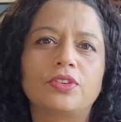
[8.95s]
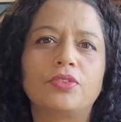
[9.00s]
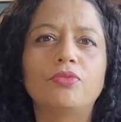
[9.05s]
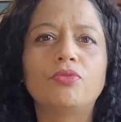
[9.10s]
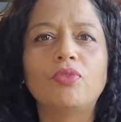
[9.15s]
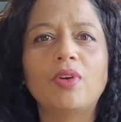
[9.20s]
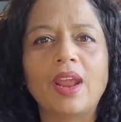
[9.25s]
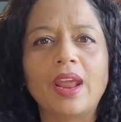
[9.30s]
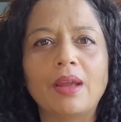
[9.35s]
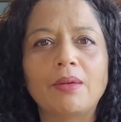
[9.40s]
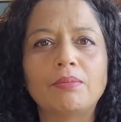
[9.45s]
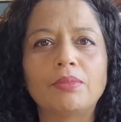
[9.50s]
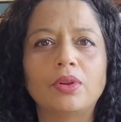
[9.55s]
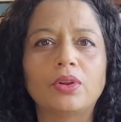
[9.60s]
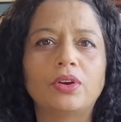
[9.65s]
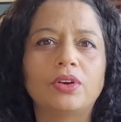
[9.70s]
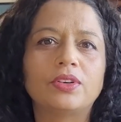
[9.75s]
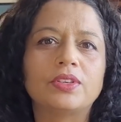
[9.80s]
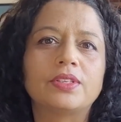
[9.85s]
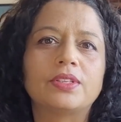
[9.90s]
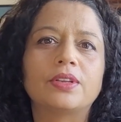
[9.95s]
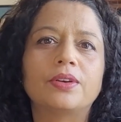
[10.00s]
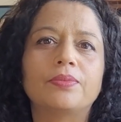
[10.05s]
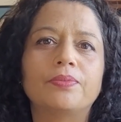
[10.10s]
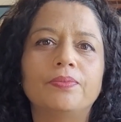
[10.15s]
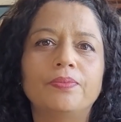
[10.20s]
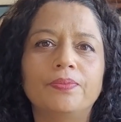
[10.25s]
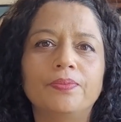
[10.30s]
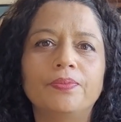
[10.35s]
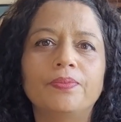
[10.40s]
the ramblers, the
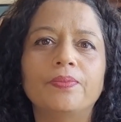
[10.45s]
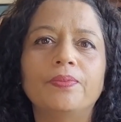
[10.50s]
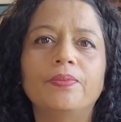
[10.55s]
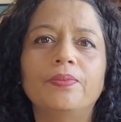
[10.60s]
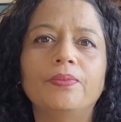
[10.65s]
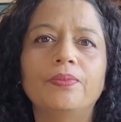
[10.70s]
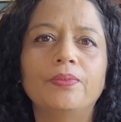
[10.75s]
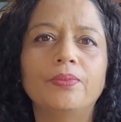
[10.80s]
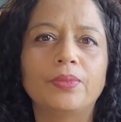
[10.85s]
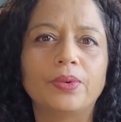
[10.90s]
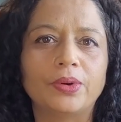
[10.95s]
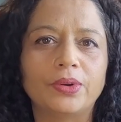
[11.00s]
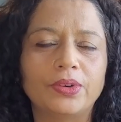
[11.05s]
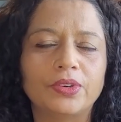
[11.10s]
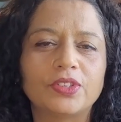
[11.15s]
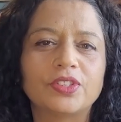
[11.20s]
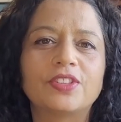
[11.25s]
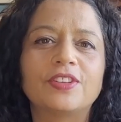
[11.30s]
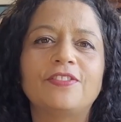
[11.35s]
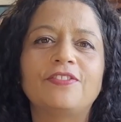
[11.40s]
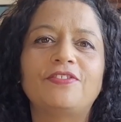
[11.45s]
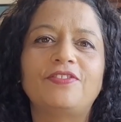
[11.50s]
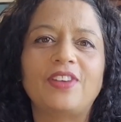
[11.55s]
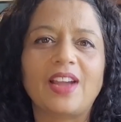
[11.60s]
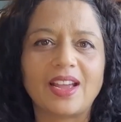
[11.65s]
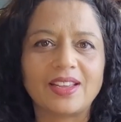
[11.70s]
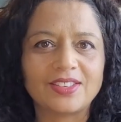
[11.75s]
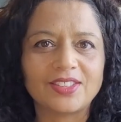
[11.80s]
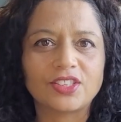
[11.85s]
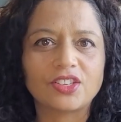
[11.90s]
umm-umm-ers, the
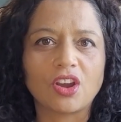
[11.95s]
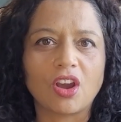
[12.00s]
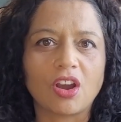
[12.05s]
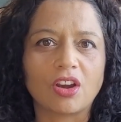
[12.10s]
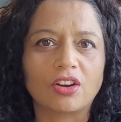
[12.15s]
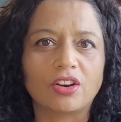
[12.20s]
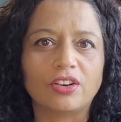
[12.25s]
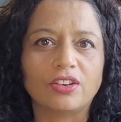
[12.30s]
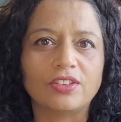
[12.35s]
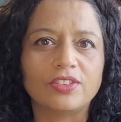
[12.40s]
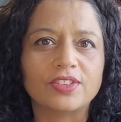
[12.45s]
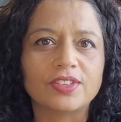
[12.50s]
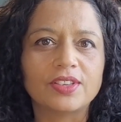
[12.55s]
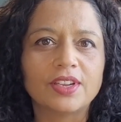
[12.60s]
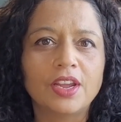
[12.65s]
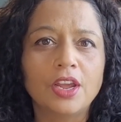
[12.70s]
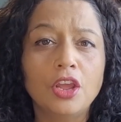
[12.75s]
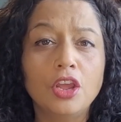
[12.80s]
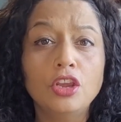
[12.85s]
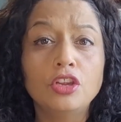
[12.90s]
fast talkers?